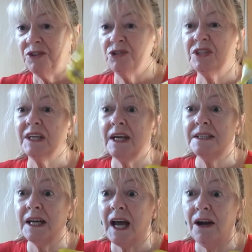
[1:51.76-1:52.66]
Just in
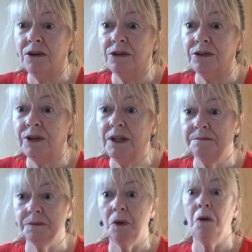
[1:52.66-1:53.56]
case I get hungry
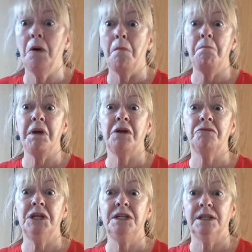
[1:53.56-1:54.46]
or a bit
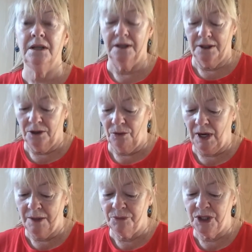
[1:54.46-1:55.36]
greedy
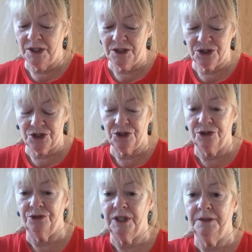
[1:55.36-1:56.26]
while I'm reading the
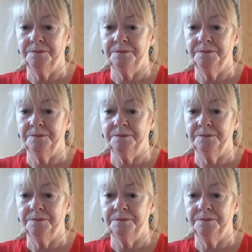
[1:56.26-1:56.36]
story.